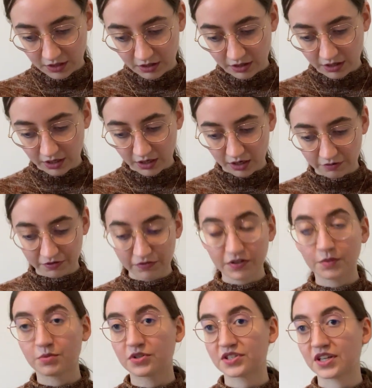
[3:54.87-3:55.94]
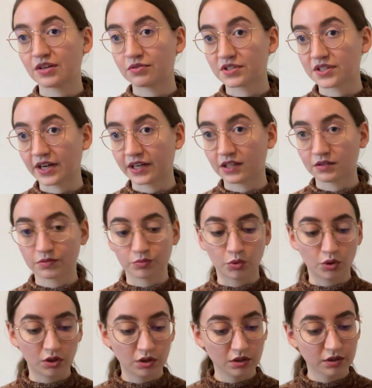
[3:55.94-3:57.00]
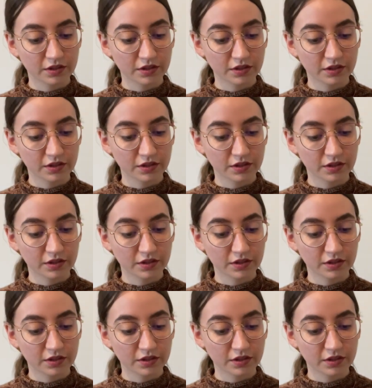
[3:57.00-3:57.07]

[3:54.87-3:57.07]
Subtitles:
50% recycled wool.